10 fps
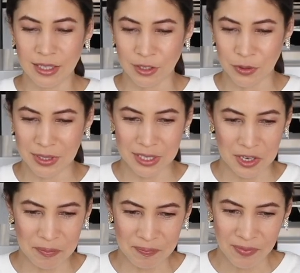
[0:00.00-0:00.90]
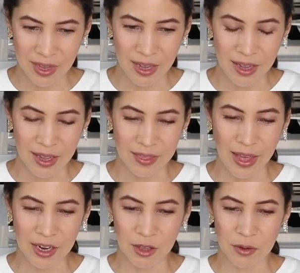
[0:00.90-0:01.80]
is interesting.
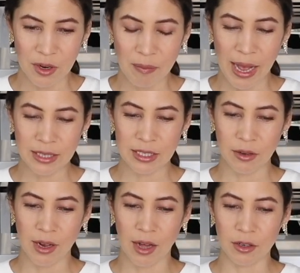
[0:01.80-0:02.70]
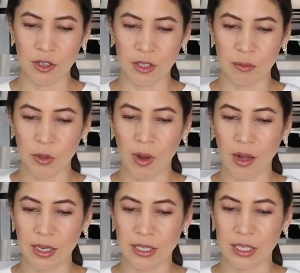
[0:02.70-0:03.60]
That included pastel colors,
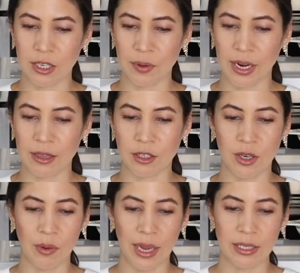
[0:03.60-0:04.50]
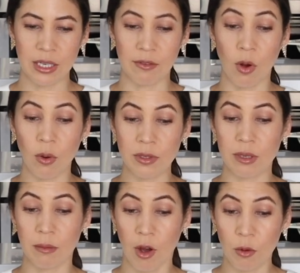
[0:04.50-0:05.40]
bucolic scenery, and the showcasing of
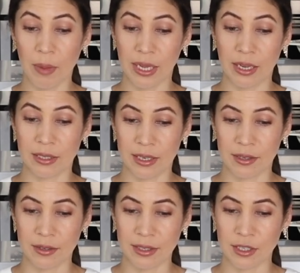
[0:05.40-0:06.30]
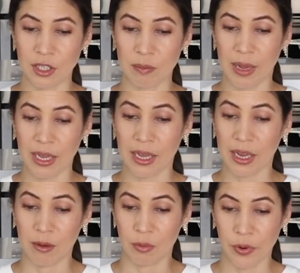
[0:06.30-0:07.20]
wholesome homemaking skills such as baking
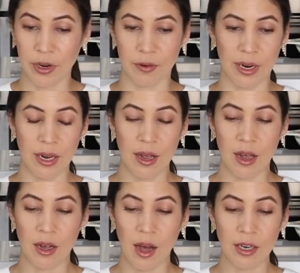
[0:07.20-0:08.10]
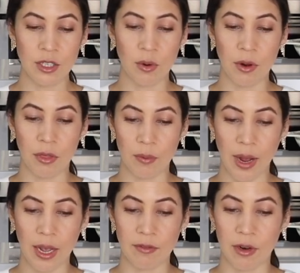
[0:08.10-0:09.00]
and embroidery. Cottagecore
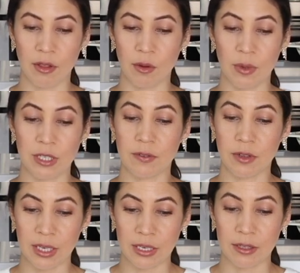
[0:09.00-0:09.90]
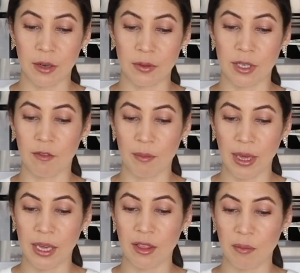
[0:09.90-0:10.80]
thrived under the wistful ethos of
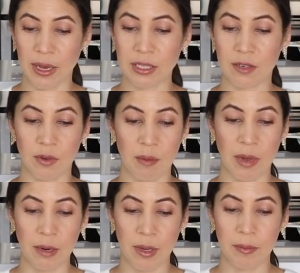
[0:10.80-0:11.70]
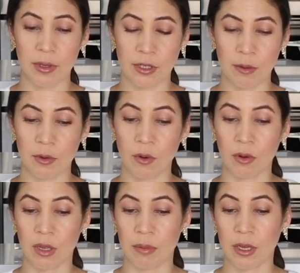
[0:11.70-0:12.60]
making the best of what many people assumed would
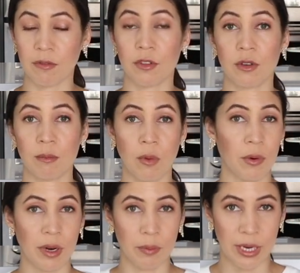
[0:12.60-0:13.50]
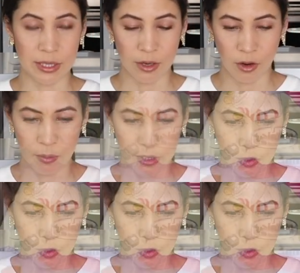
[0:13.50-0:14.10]
only be a few boring weeks at home in